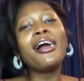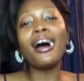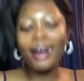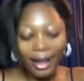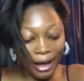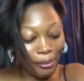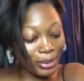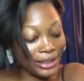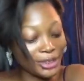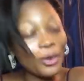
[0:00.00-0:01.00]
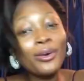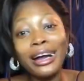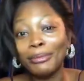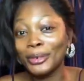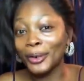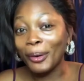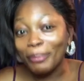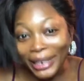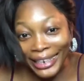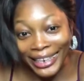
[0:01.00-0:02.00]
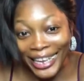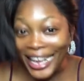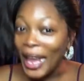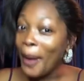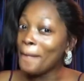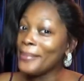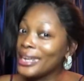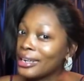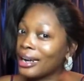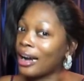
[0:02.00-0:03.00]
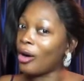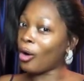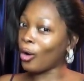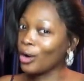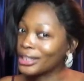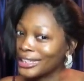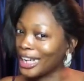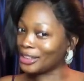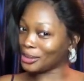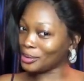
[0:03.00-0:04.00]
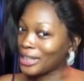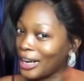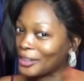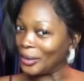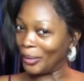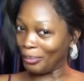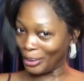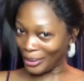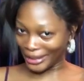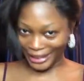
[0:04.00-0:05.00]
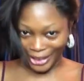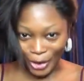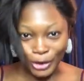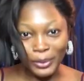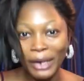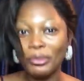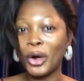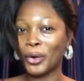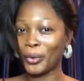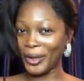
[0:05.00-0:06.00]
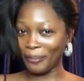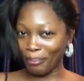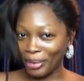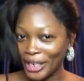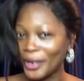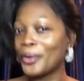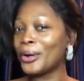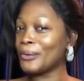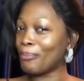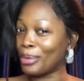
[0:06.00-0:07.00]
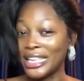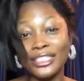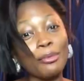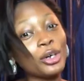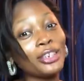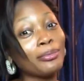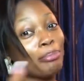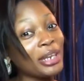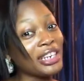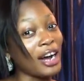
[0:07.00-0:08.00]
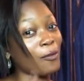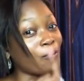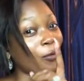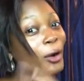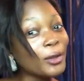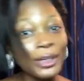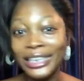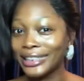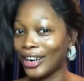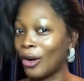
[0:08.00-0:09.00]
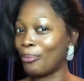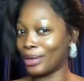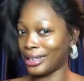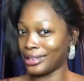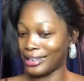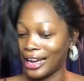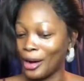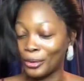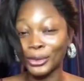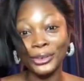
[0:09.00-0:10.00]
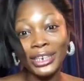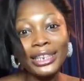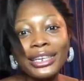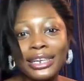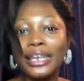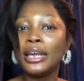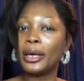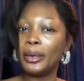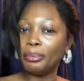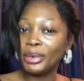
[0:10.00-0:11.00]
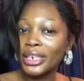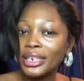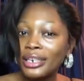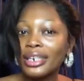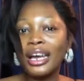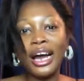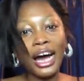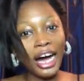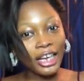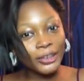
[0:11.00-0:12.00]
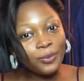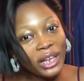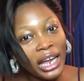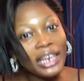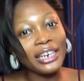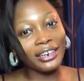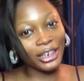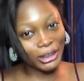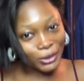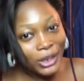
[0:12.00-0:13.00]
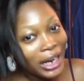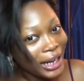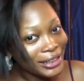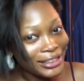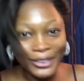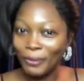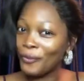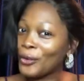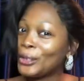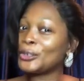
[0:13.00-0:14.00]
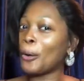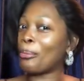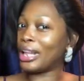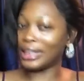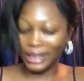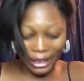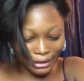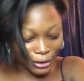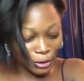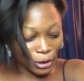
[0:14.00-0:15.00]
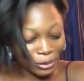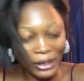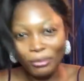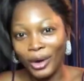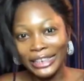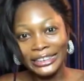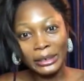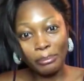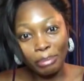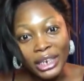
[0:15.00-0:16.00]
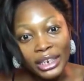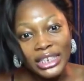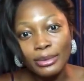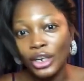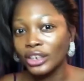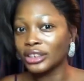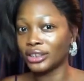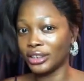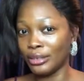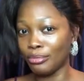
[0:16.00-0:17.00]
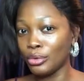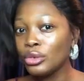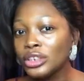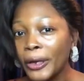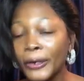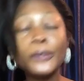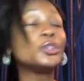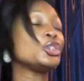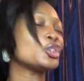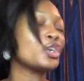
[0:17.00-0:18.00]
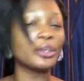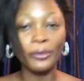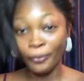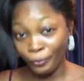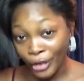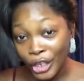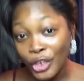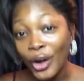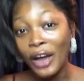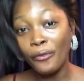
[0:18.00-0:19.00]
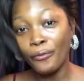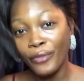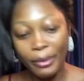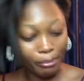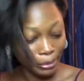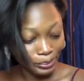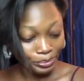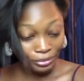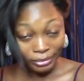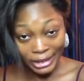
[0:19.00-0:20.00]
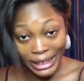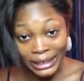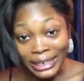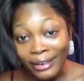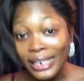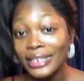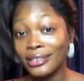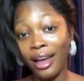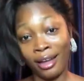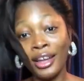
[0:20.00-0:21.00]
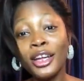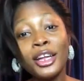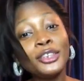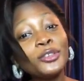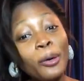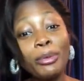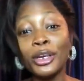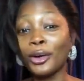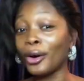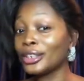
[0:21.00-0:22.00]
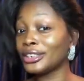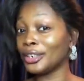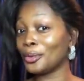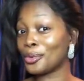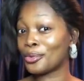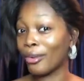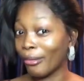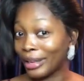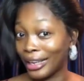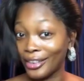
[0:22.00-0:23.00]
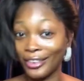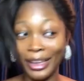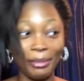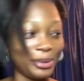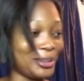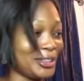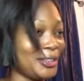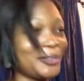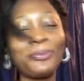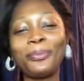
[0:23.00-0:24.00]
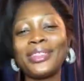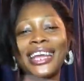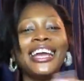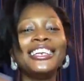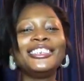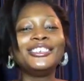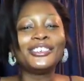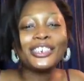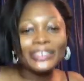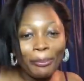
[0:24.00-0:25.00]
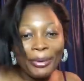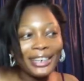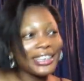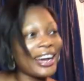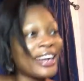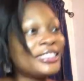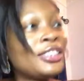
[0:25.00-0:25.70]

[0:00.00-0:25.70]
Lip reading: Ha, please don't go and be rubbing milk and honey and sugar on your body. So I'm got queen bee, queen bee. It's not because bee, they are falling up and down. It's really bee, as fly, era sugar. They'll be falling up and down. Nio, so I'm going to bee. It's because she's the music, video and film director. Not because she don't rub kimi on her body. Jokes apart, guys.